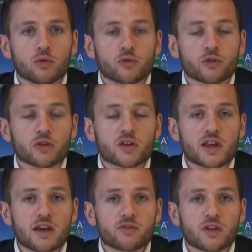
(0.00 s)
over the
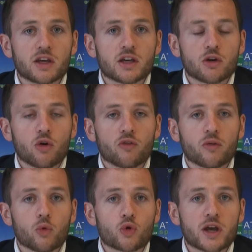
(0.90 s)
safety of
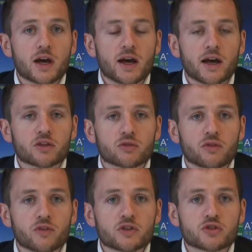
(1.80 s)
ammonia as
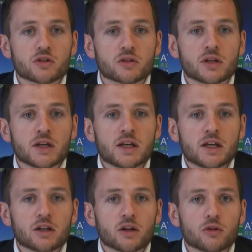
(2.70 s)
a refrigerant.
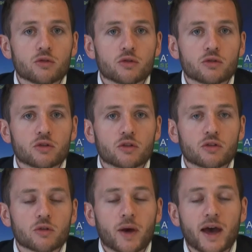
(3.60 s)
Now,
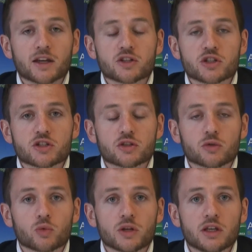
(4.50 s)
the packages
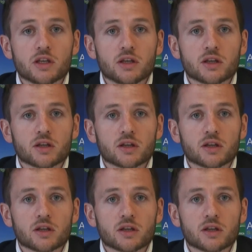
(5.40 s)
that we